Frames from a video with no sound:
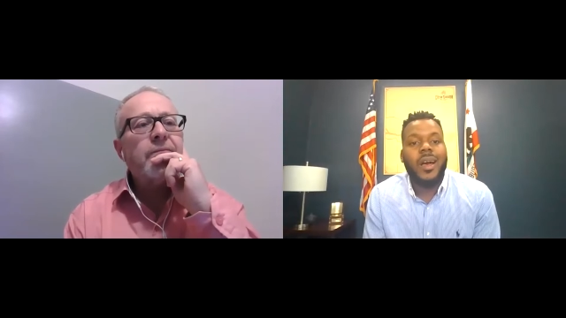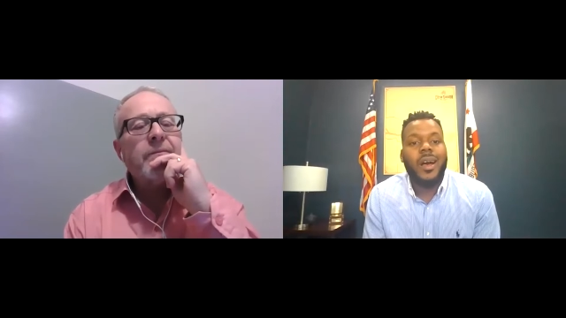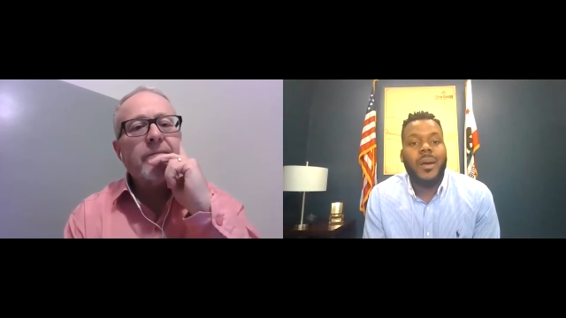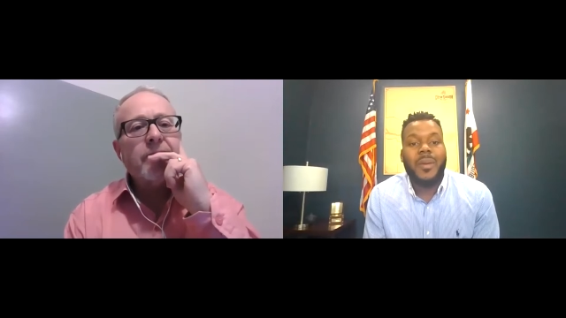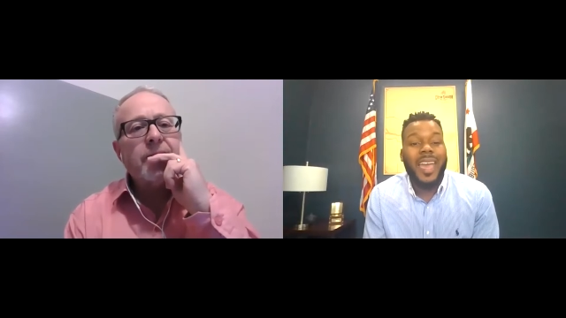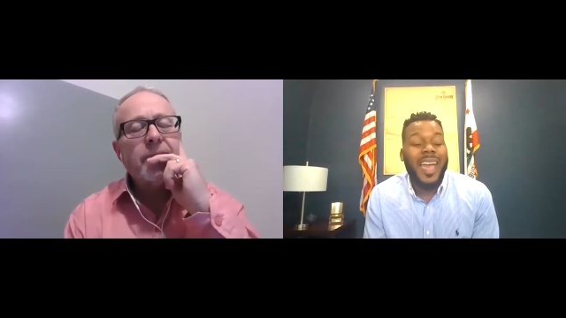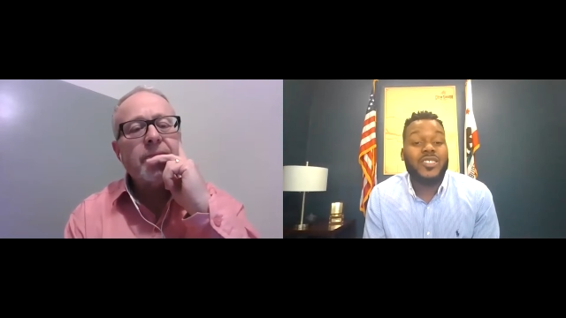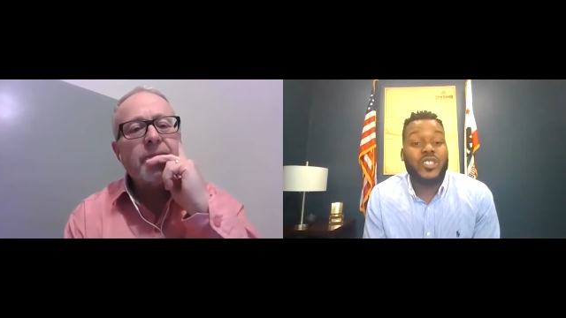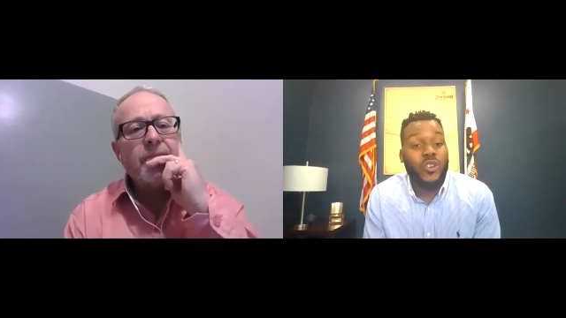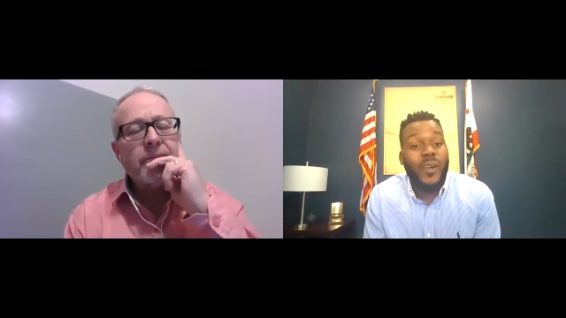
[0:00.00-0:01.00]
Speaker 1: um,
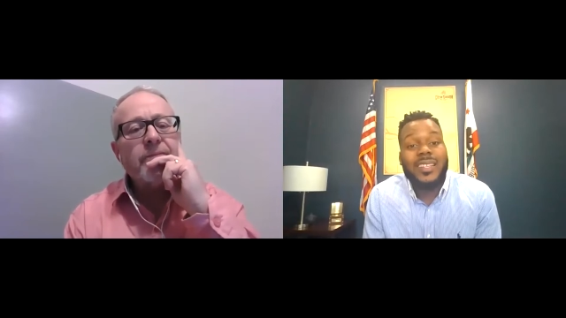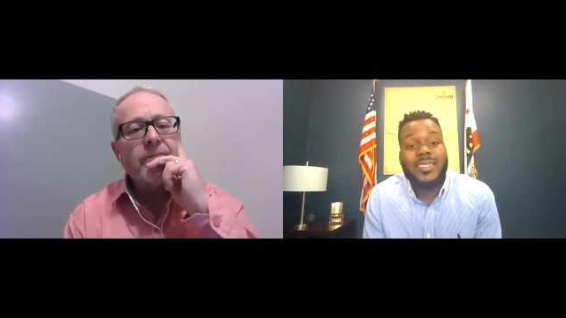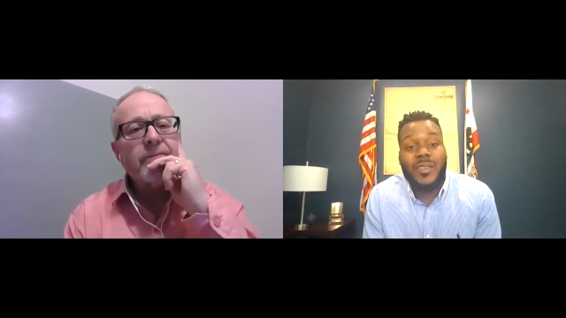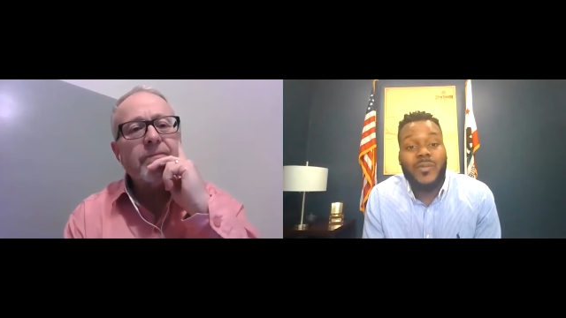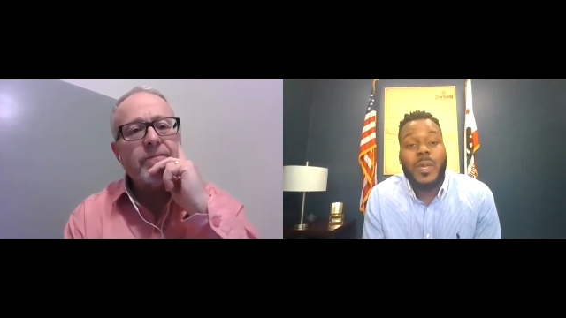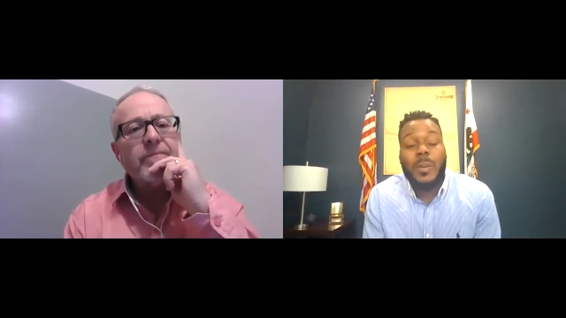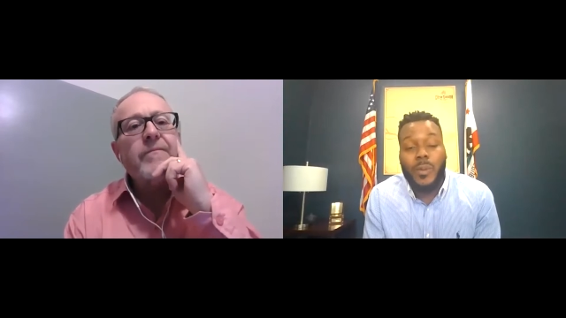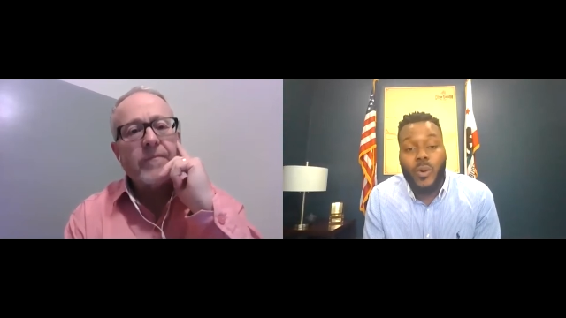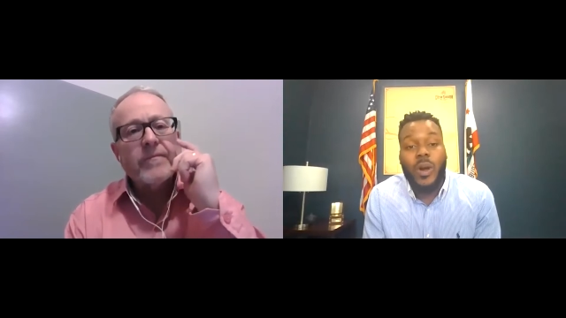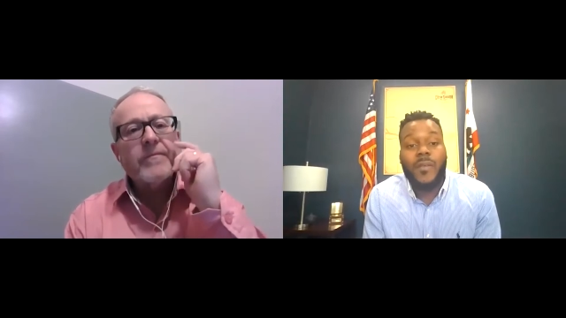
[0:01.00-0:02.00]
cash grants to
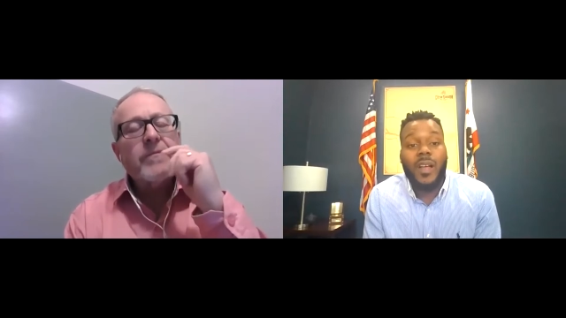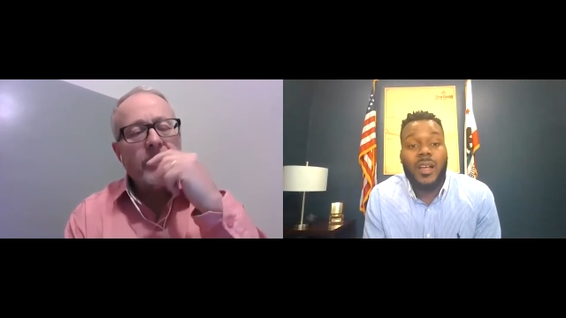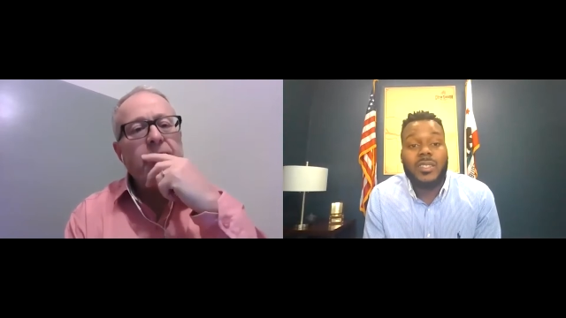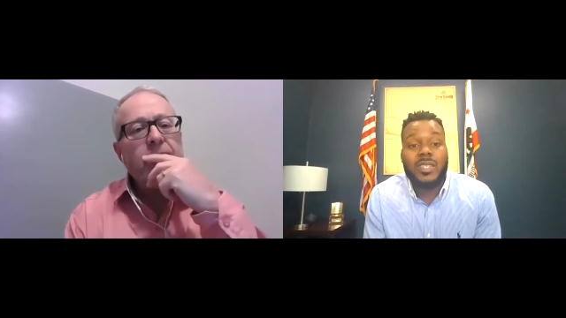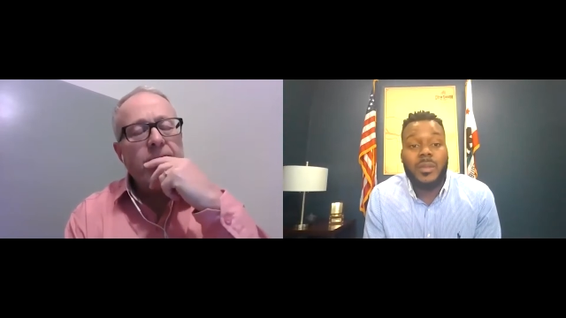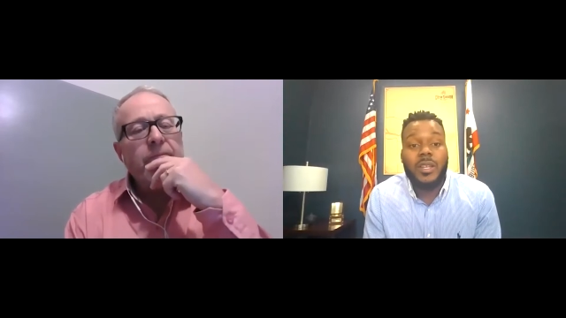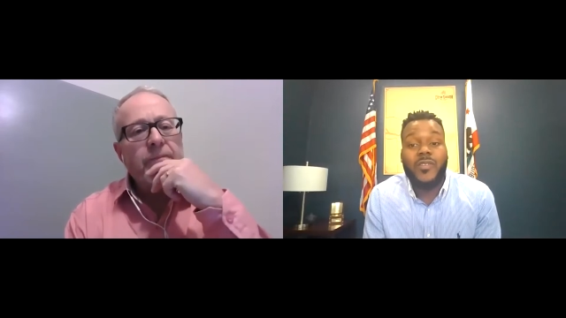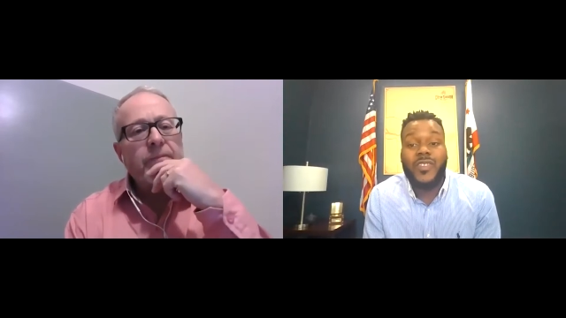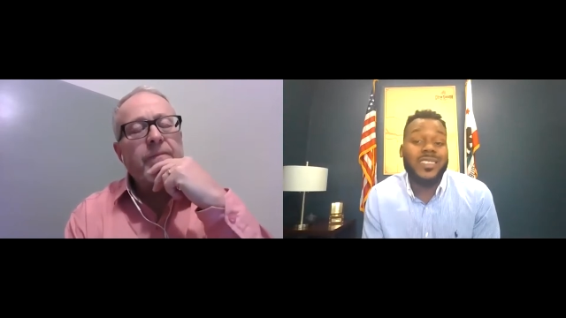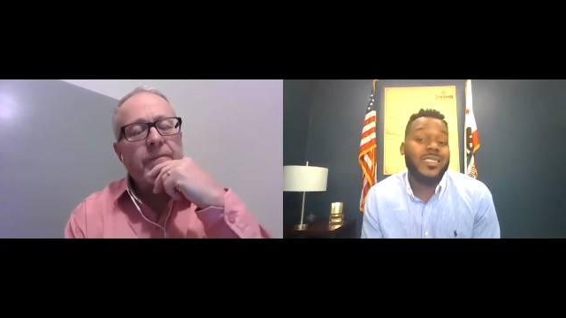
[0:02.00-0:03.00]
people who have lost some of
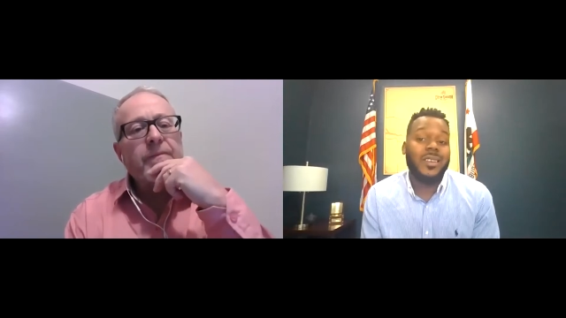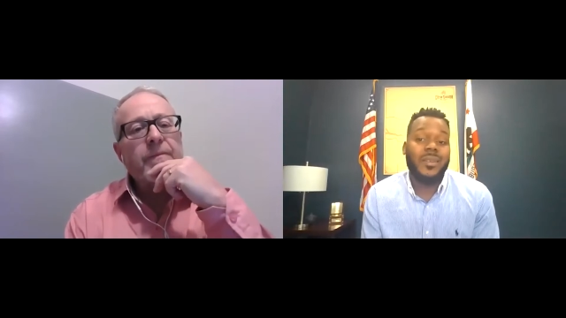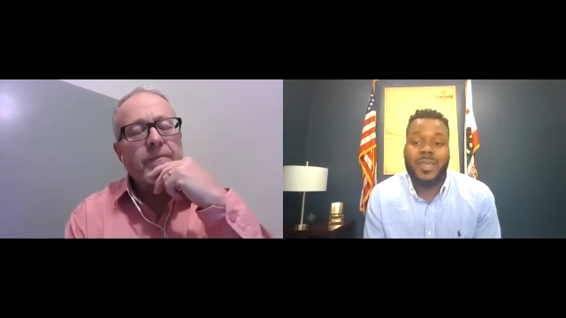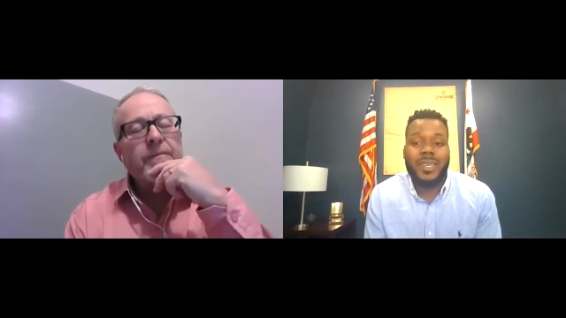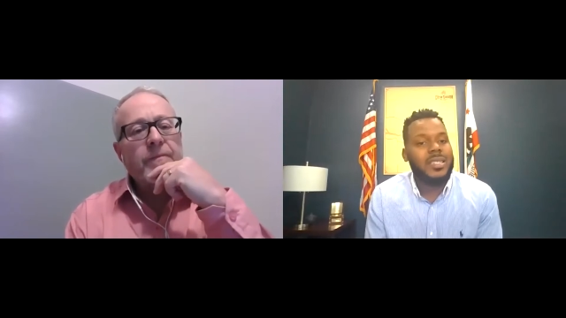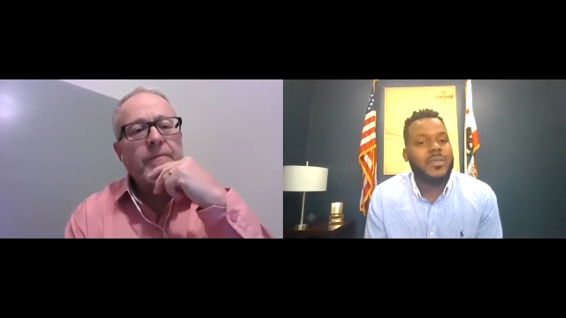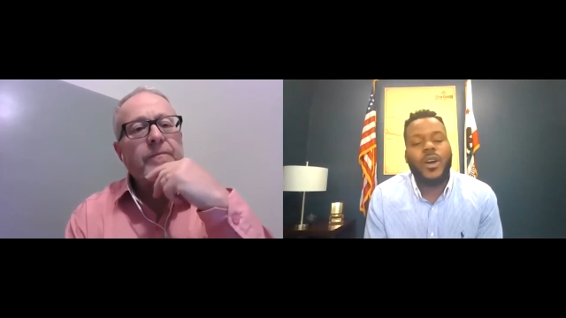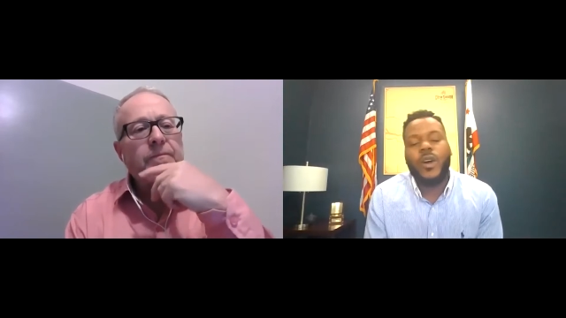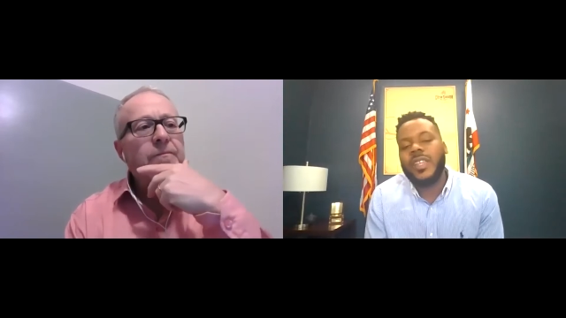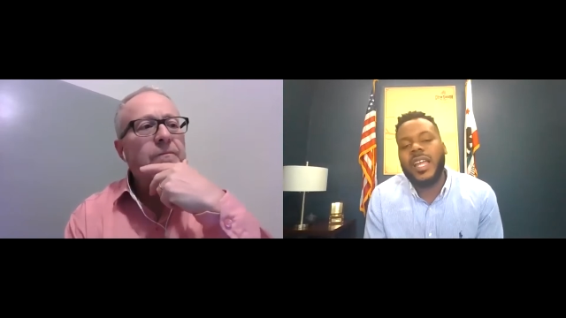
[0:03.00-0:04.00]
their funding because
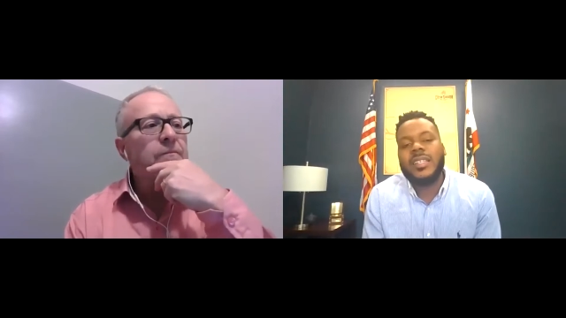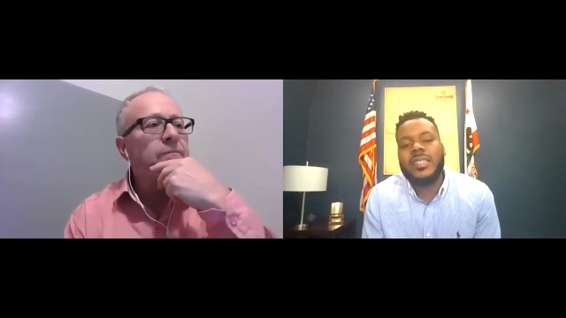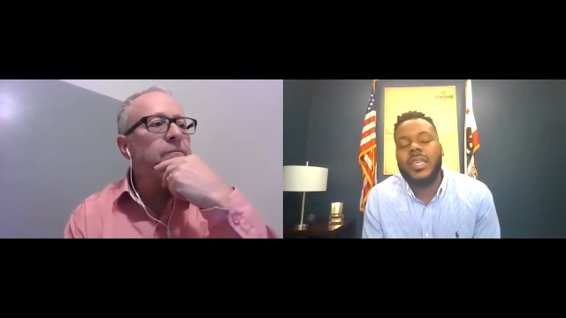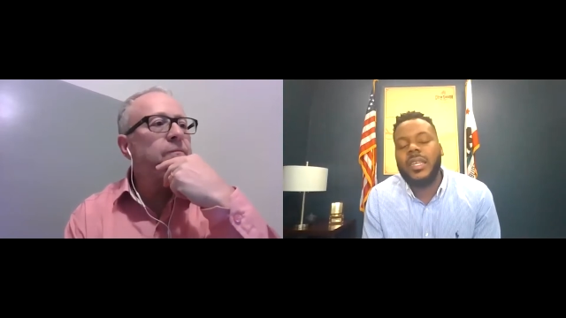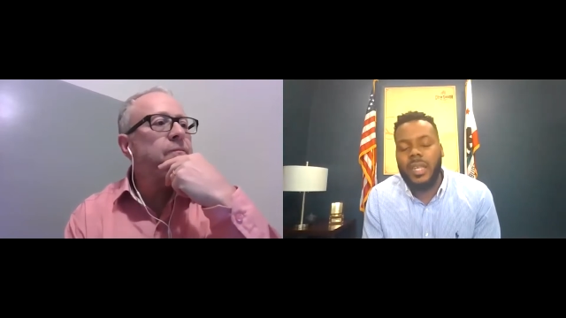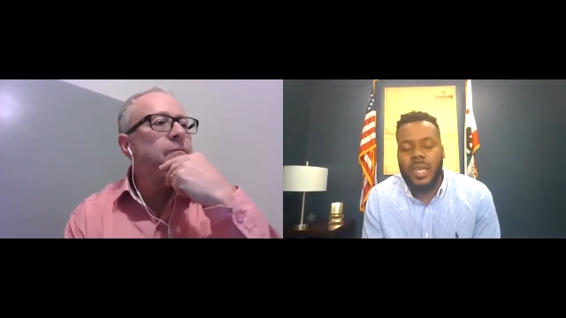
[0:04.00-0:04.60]
of COVID 19.